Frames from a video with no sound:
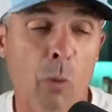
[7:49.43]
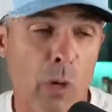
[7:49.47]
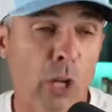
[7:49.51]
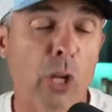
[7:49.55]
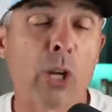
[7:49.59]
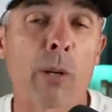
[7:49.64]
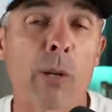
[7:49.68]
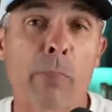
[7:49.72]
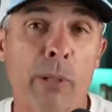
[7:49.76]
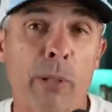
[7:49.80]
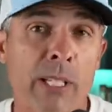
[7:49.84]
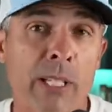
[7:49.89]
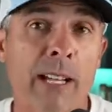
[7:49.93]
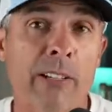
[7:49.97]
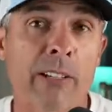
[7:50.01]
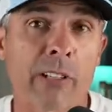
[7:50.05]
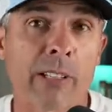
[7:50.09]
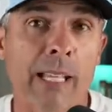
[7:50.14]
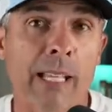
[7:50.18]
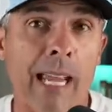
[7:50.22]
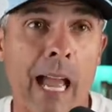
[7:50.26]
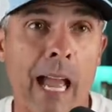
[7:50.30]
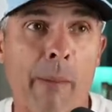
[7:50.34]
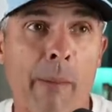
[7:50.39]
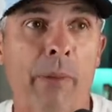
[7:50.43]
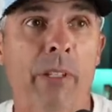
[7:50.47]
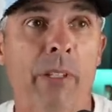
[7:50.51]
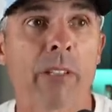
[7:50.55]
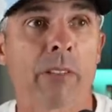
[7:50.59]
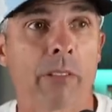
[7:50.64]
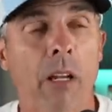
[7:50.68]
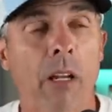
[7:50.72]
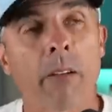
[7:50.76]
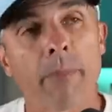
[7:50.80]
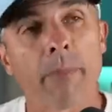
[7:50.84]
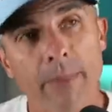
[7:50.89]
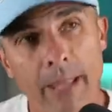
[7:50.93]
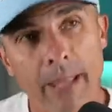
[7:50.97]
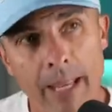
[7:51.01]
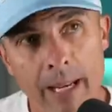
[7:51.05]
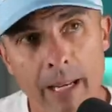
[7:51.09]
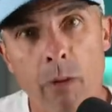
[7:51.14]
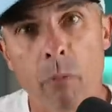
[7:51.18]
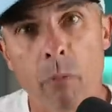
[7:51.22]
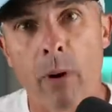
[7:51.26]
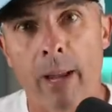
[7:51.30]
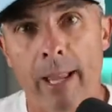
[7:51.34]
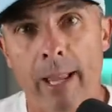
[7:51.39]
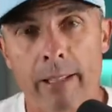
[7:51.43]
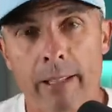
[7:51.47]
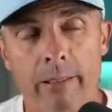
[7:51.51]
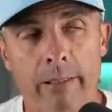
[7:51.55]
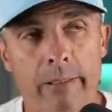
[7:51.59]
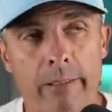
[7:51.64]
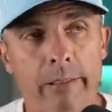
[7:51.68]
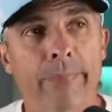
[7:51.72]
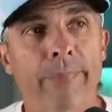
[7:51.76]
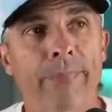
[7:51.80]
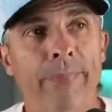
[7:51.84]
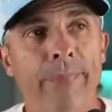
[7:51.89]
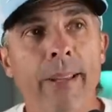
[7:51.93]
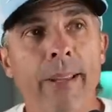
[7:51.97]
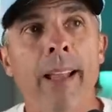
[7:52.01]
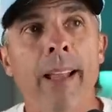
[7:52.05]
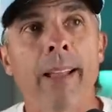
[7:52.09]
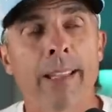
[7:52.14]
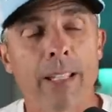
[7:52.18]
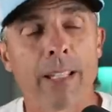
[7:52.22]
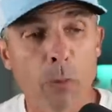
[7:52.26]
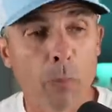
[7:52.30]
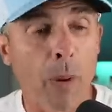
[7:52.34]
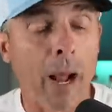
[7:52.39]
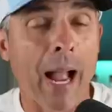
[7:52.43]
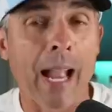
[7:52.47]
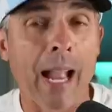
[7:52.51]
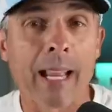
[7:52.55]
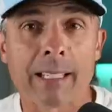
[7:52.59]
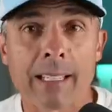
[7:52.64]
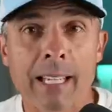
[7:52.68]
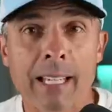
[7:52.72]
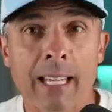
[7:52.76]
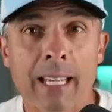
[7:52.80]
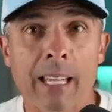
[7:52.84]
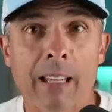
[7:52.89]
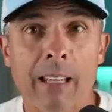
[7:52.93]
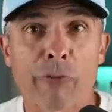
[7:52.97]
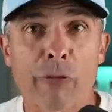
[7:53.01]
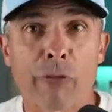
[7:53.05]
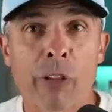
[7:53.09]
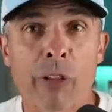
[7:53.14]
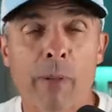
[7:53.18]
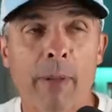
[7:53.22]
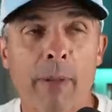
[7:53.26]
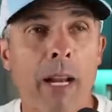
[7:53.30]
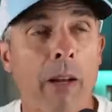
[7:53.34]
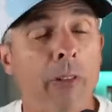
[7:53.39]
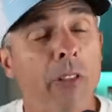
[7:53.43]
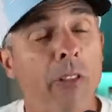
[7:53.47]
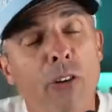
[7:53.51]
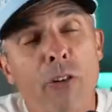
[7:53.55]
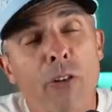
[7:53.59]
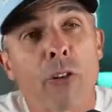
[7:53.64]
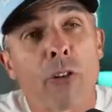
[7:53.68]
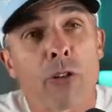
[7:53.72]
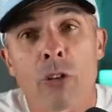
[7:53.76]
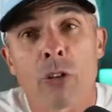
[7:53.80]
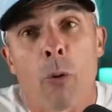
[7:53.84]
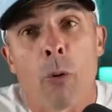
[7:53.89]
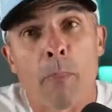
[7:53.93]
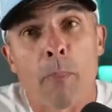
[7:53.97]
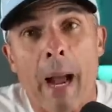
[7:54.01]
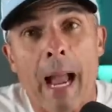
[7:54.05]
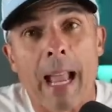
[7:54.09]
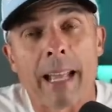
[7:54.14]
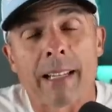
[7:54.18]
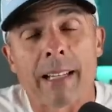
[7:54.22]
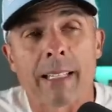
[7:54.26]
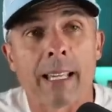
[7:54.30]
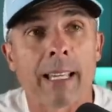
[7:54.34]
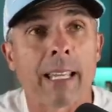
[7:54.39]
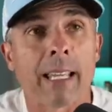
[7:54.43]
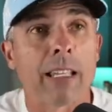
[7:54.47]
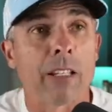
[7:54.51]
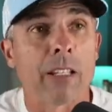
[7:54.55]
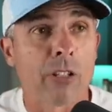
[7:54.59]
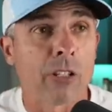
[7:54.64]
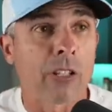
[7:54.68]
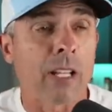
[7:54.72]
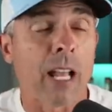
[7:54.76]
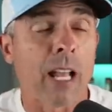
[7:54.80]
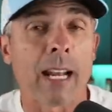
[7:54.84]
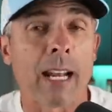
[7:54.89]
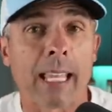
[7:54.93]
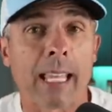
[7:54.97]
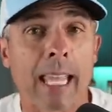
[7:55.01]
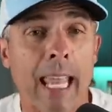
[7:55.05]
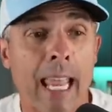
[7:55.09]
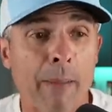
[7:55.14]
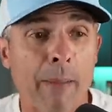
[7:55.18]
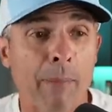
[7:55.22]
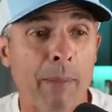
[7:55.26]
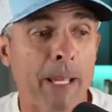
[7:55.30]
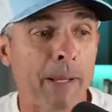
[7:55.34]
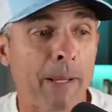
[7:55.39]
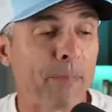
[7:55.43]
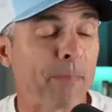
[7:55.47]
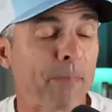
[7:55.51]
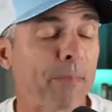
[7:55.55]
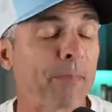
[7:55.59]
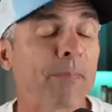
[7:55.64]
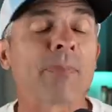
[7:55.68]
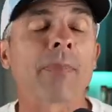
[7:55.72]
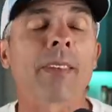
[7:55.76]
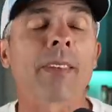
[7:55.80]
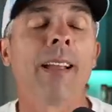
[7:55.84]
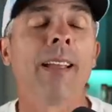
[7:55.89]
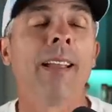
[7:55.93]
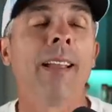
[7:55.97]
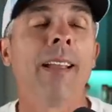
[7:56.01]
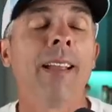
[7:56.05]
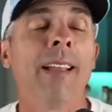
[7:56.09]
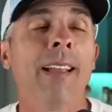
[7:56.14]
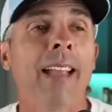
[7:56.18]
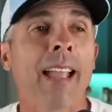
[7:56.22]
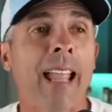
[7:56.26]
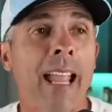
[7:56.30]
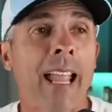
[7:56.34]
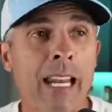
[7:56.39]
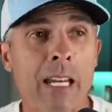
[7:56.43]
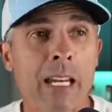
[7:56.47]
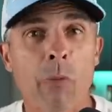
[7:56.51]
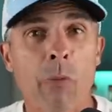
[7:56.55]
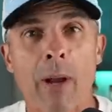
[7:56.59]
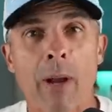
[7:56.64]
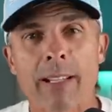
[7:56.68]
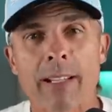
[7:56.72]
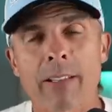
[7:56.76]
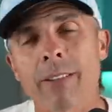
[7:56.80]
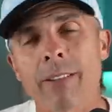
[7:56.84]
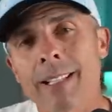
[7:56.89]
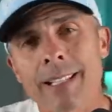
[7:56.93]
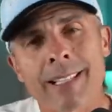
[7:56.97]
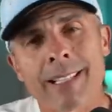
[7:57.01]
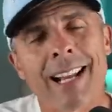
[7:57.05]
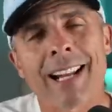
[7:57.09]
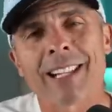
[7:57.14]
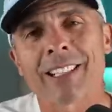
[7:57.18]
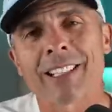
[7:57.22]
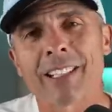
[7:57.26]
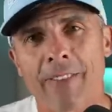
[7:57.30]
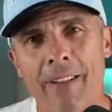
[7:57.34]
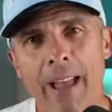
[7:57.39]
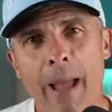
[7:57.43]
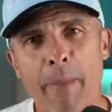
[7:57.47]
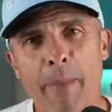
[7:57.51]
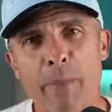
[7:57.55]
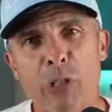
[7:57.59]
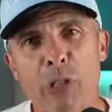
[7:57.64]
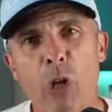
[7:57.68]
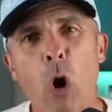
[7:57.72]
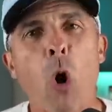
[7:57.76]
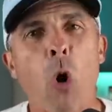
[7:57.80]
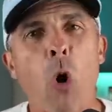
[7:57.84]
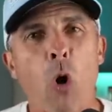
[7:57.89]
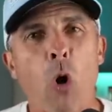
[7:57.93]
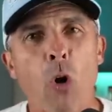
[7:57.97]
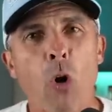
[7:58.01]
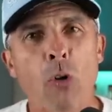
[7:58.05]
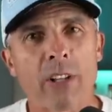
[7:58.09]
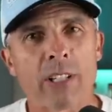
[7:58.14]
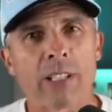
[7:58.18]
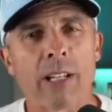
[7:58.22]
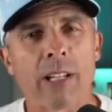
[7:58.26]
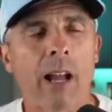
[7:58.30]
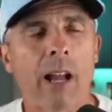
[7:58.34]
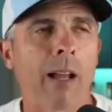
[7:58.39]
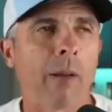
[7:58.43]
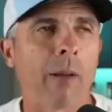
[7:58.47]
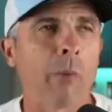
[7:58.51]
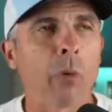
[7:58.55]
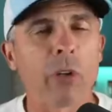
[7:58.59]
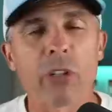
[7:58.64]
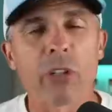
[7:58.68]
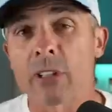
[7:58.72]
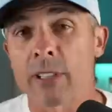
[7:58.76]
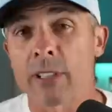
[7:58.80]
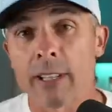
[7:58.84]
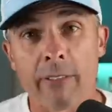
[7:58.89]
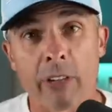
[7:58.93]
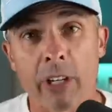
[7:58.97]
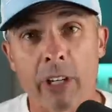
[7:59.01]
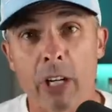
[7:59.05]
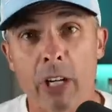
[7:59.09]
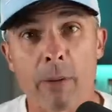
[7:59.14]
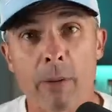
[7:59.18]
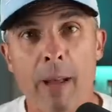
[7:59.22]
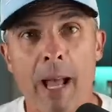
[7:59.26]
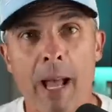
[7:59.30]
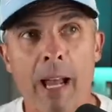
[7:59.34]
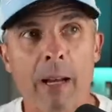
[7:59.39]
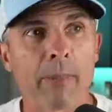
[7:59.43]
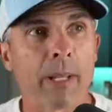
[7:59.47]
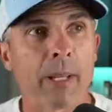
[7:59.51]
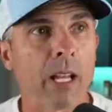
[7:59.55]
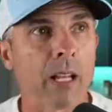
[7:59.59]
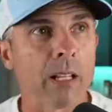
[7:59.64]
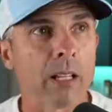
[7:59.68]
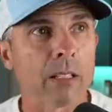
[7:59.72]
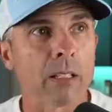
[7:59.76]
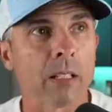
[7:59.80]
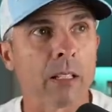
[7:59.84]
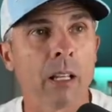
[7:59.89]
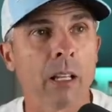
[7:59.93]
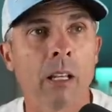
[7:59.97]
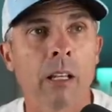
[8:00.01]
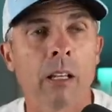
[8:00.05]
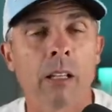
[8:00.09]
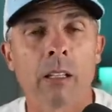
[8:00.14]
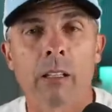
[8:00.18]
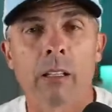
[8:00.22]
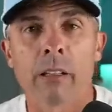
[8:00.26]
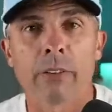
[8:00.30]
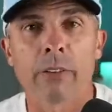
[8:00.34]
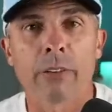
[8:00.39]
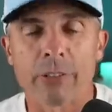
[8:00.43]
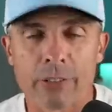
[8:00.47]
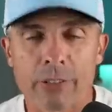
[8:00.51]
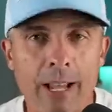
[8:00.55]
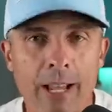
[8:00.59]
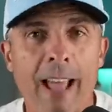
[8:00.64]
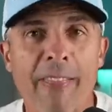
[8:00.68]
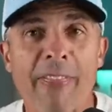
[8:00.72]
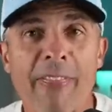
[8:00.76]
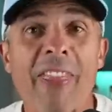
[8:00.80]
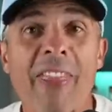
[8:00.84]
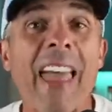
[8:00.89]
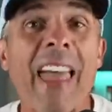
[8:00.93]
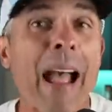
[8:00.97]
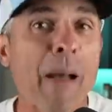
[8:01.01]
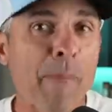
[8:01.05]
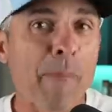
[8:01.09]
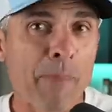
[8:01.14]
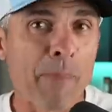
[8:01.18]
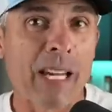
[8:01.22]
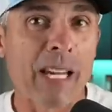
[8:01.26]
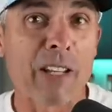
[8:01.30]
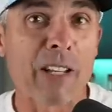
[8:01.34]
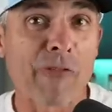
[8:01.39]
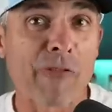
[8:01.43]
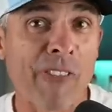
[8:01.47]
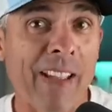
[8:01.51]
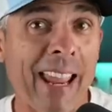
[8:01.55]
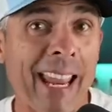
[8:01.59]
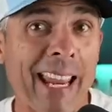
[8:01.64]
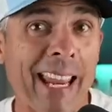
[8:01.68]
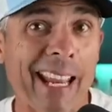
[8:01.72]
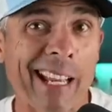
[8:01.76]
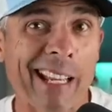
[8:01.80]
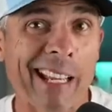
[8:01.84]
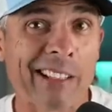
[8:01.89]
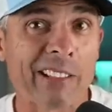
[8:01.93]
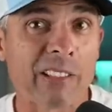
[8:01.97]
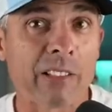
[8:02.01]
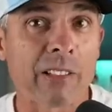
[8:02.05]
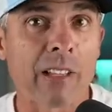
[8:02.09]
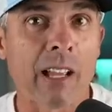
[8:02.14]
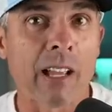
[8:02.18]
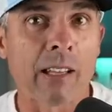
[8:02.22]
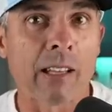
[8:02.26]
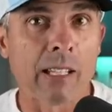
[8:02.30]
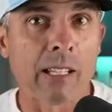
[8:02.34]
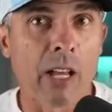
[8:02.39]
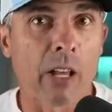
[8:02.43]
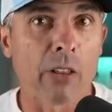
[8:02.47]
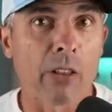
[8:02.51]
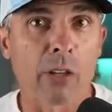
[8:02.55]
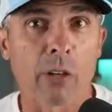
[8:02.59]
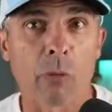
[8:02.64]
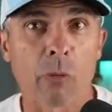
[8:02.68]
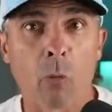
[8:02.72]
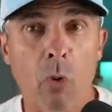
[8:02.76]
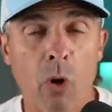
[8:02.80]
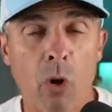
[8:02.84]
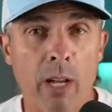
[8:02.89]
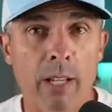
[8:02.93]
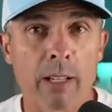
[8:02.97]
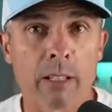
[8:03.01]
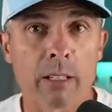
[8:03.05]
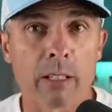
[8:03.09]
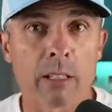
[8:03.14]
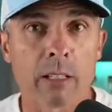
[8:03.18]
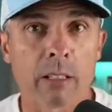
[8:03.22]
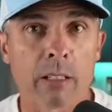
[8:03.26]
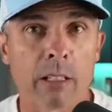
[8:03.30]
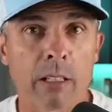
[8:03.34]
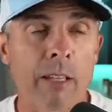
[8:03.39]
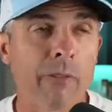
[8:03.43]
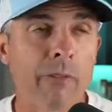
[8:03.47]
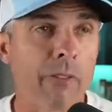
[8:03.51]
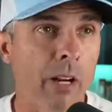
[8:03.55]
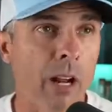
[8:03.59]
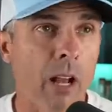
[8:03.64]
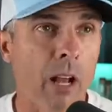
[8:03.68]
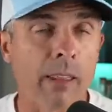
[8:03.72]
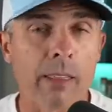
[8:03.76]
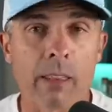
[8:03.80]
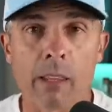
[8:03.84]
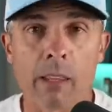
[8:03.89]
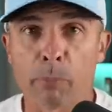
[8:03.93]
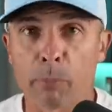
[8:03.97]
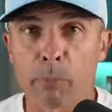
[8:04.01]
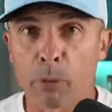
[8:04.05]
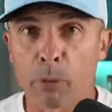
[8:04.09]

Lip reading: could potentially happen. So anyways, you buy a ticket for the meeting. There's no buy a ticket. You just kind of came in. Anyway, so this kind of stuff happens all the time. We just never hear about it because there's not that many fans at the other ones, even on the